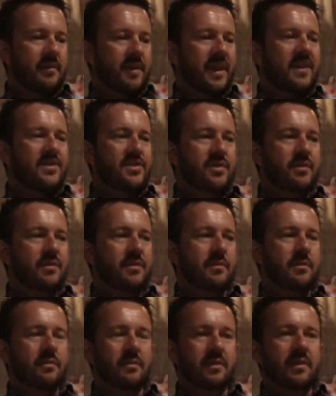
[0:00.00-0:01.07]
they
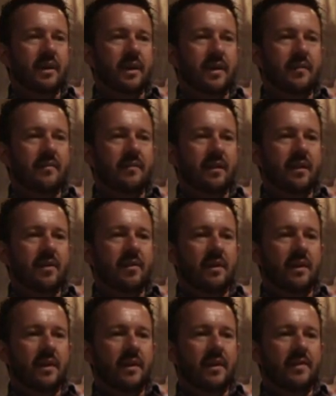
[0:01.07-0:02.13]
too were like
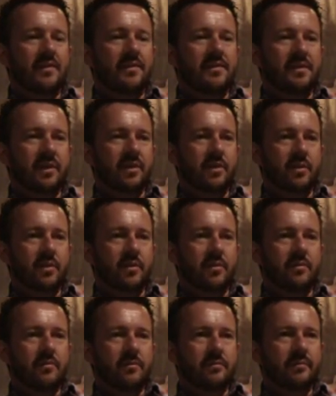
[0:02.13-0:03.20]
Lara and the crew,